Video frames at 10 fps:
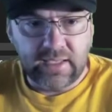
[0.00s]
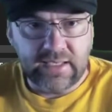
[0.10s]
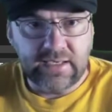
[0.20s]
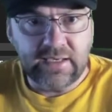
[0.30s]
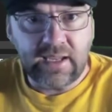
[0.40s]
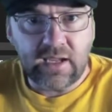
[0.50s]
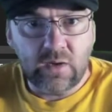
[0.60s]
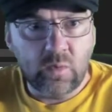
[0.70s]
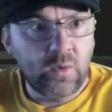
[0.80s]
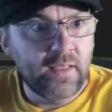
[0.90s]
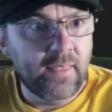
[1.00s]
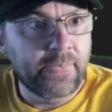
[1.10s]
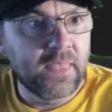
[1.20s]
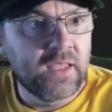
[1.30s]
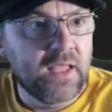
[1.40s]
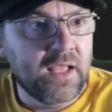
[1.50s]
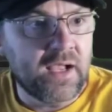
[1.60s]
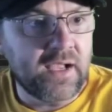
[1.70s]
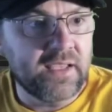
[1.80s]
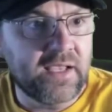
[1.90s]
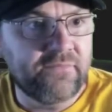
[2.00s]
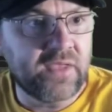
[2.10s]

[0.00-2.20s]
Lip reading: And now I have